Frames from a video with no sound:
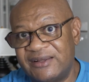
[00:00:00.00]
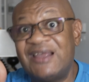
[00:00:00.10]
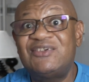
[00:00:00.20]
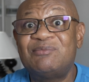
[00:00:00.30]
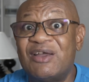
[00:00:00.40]

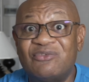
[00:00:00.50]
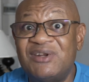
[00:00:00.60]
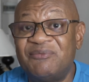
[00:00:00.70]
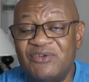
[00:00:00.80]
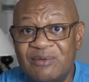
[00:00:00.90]
actually about 3
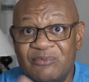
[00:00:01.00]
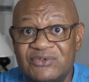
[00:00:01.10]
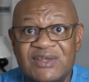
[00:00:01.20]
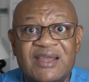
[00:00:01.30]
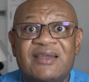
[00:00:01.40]
different
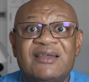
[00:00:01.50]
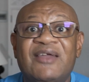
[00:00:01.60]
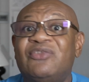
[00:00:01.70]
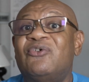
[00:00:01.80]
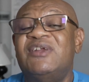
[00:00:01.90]
numbers,
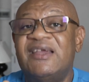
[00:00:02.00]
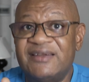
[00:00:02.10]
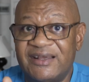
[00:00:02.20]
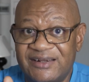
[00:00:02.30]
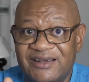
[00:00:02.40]
and
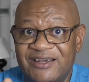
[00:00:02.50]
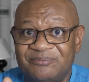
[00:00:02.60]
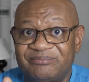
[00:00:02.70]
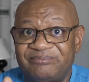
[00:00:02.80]
$38.99.